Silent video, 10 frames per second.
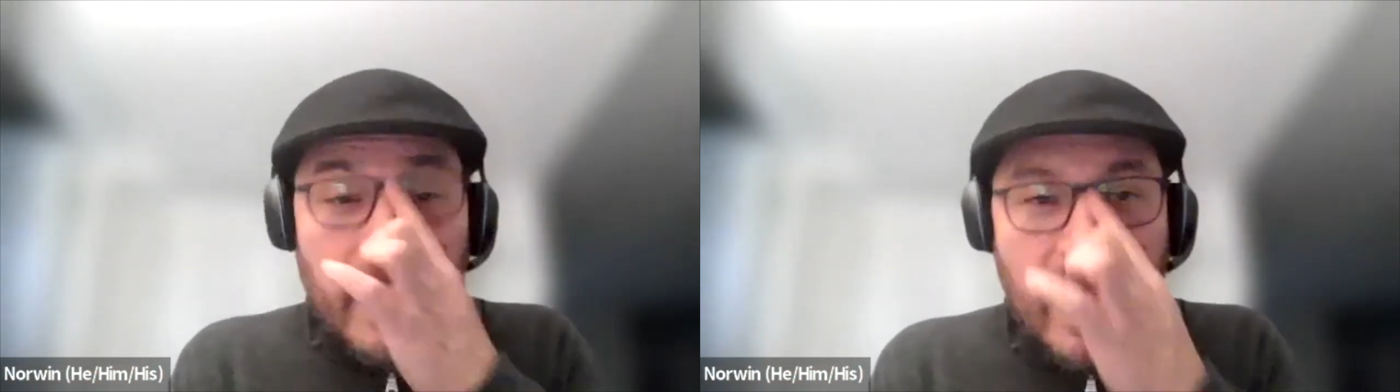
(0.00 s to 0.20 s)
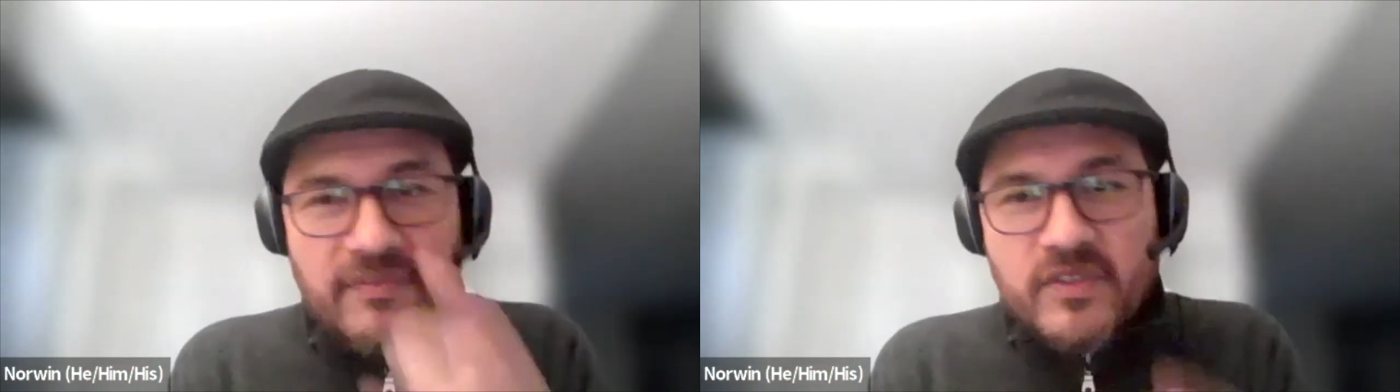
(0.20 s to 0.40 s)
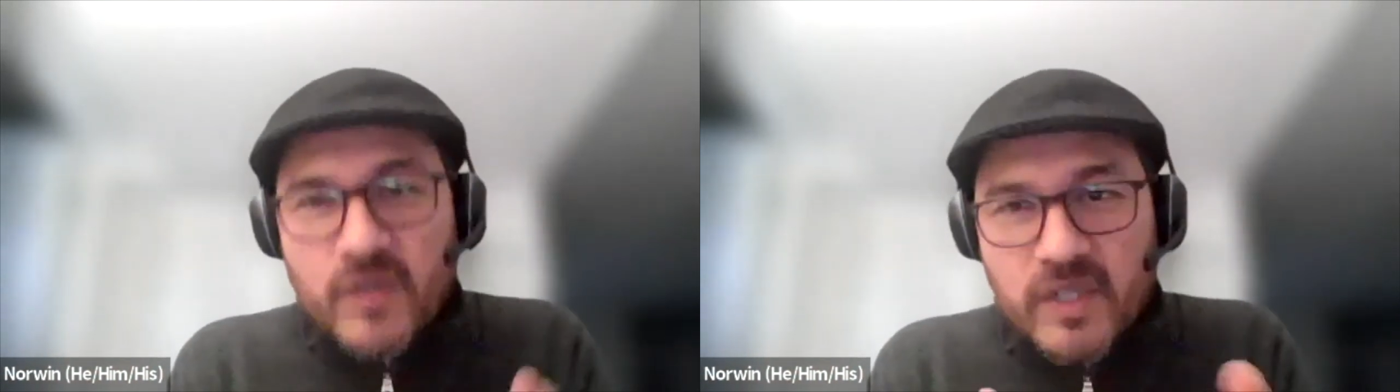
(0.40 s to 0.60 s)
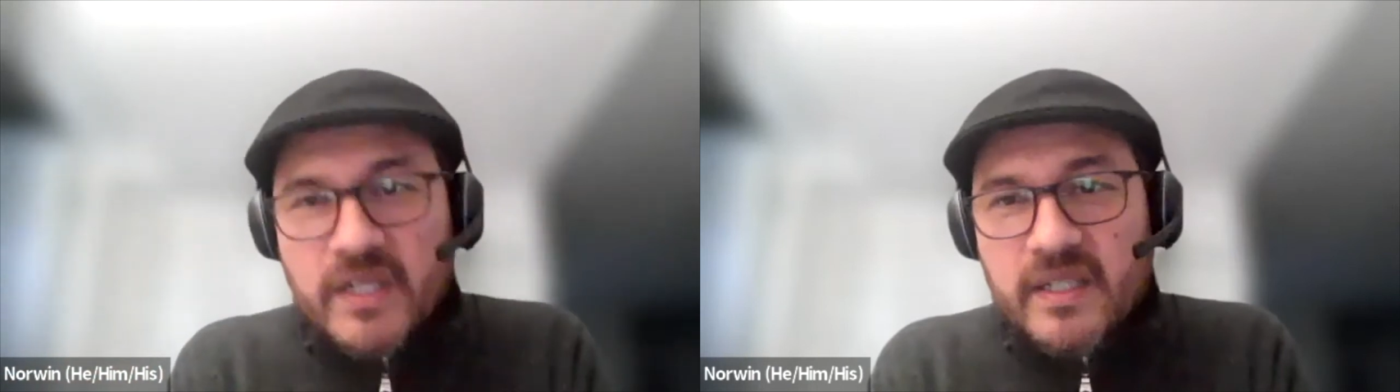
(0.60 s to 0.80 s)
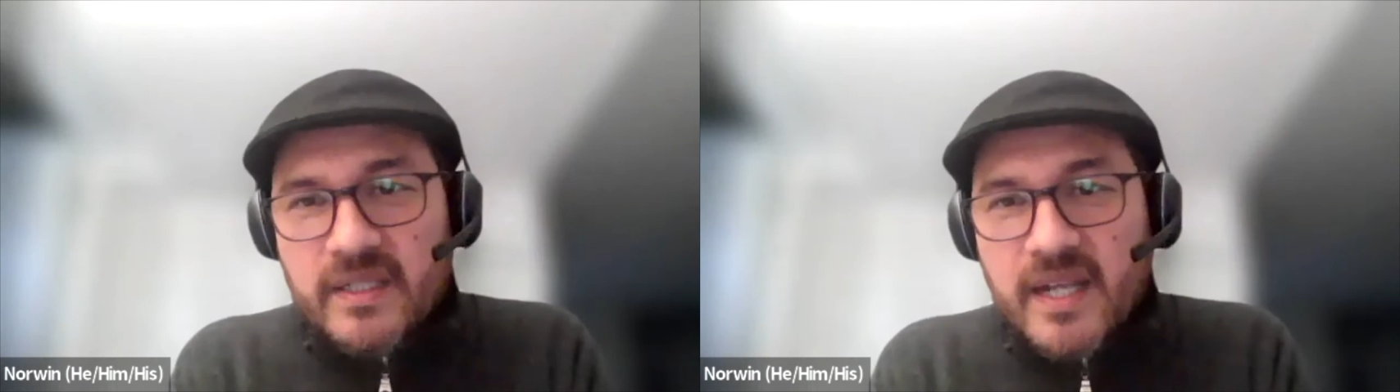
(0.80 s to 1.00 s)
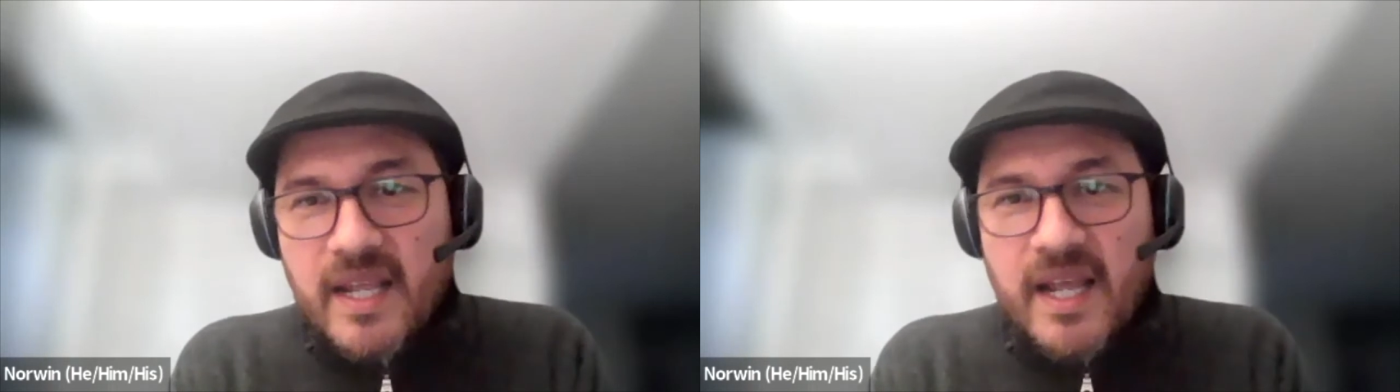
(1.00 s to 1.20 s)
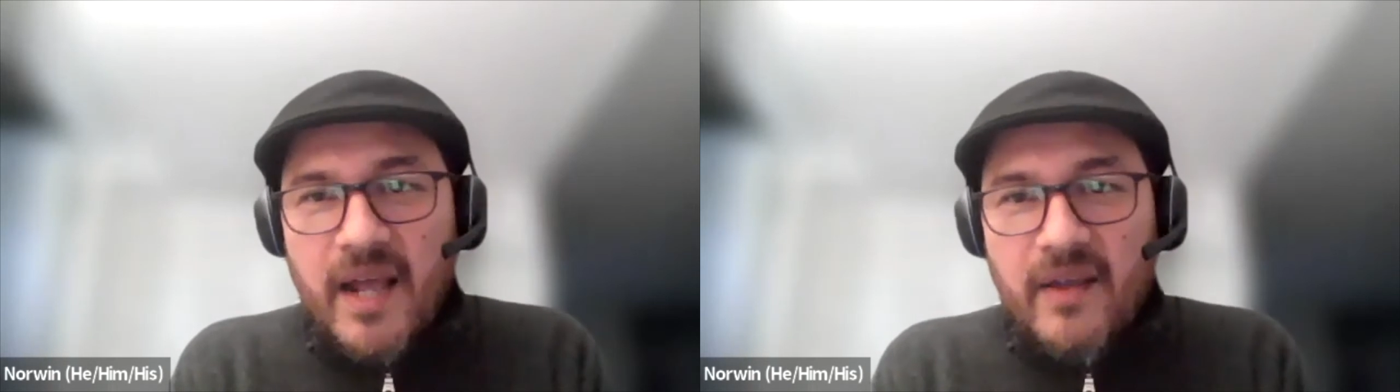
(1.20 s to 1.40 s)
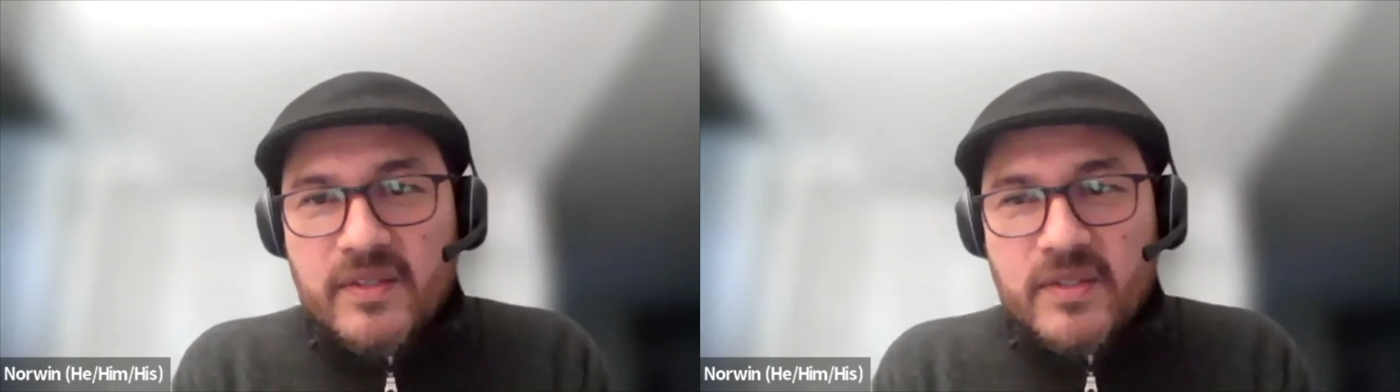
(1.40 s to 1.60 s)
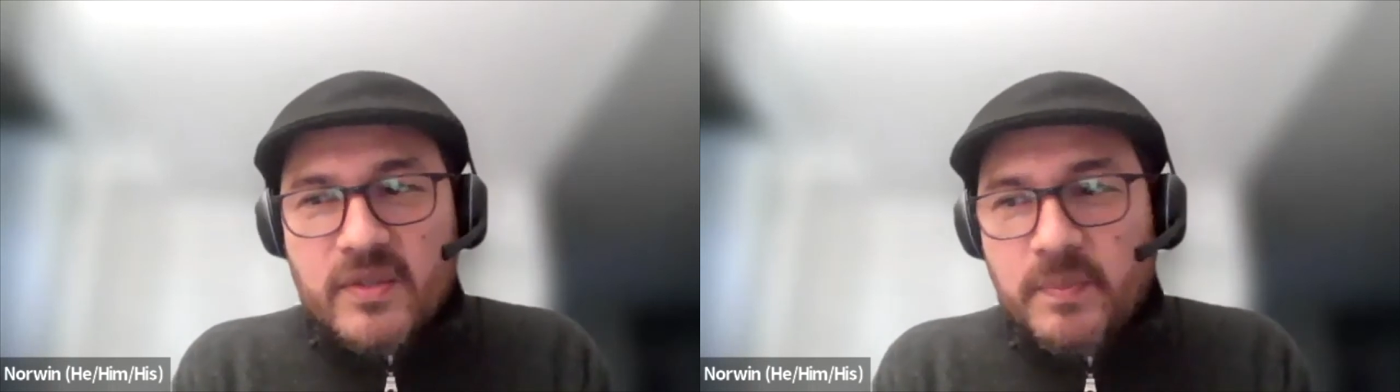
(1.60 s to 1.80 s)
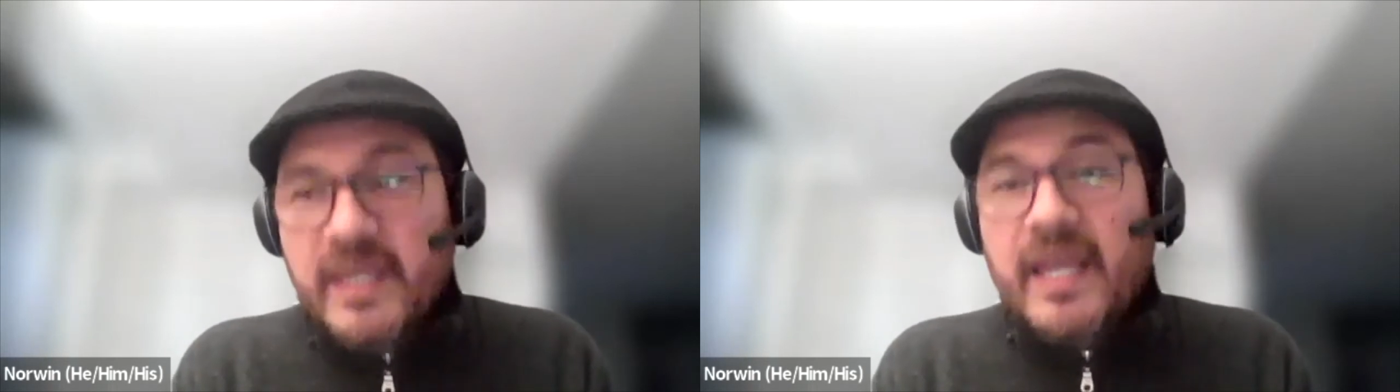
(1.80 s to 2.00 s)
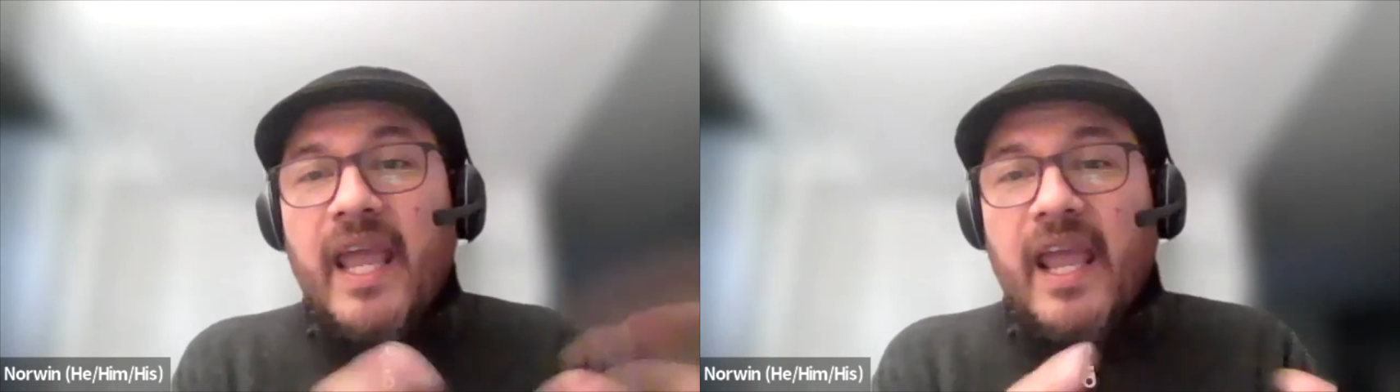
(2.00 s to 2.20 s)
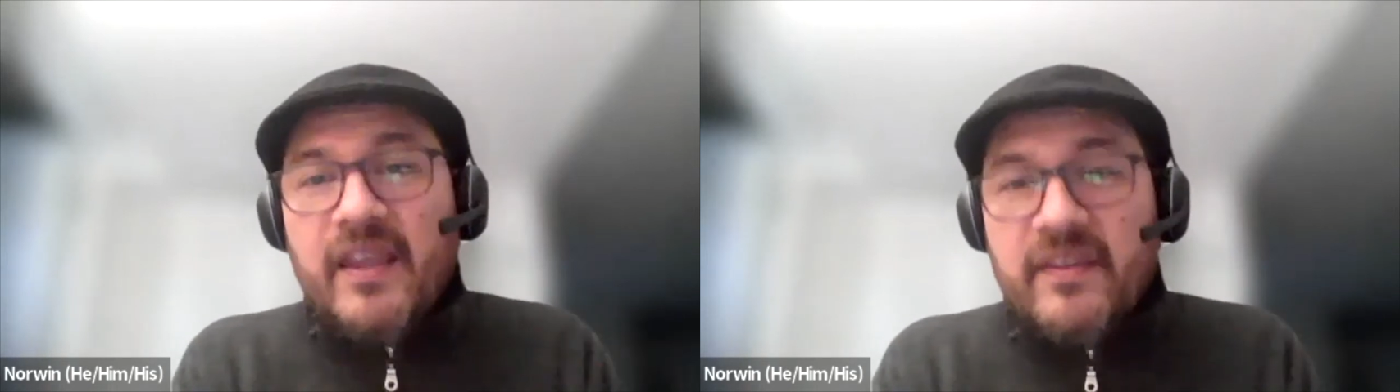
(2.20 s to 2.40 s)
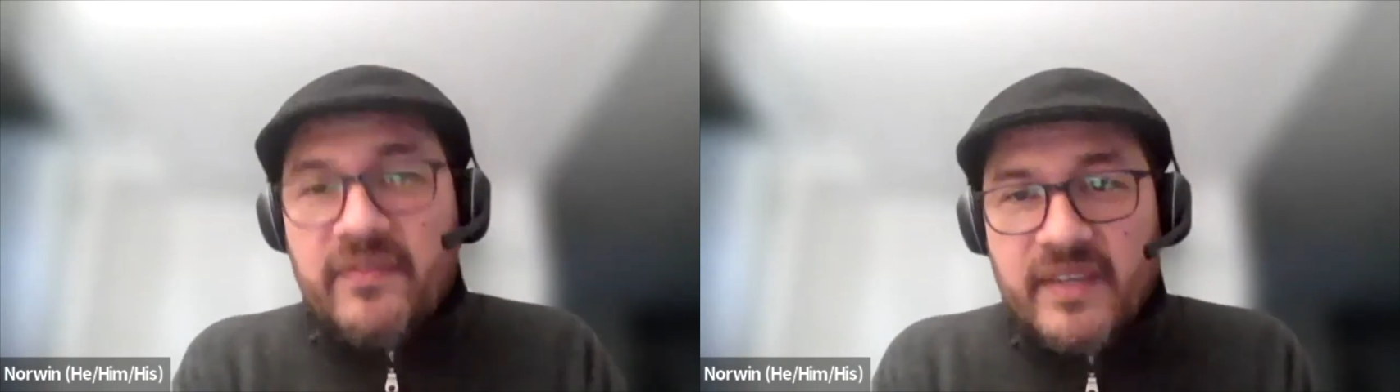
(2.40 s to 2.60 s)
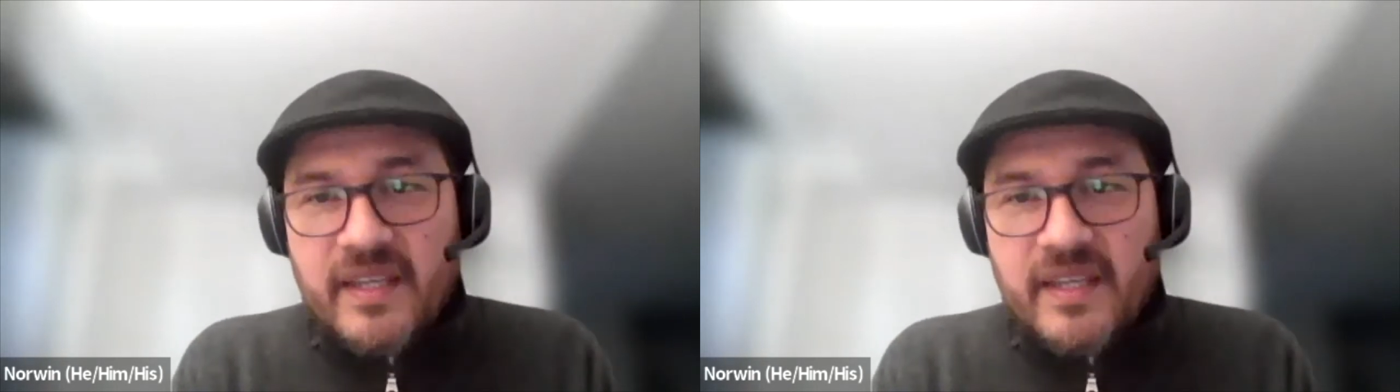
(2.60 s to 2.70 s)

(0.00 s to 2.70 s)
have to learn how to behave